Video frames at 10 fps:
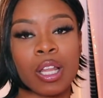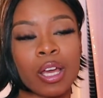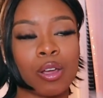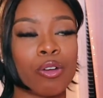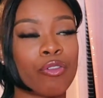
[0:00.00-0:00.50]

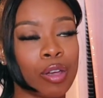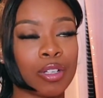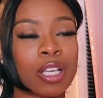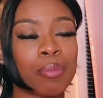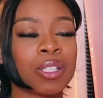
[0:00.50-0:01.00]
like your favorite
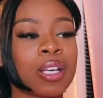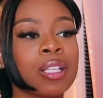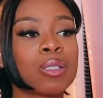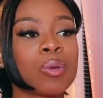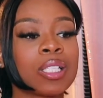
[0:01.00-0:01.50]
type of
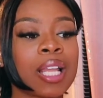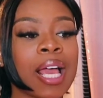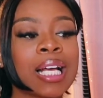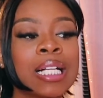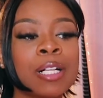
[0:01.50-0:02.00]
scents, was like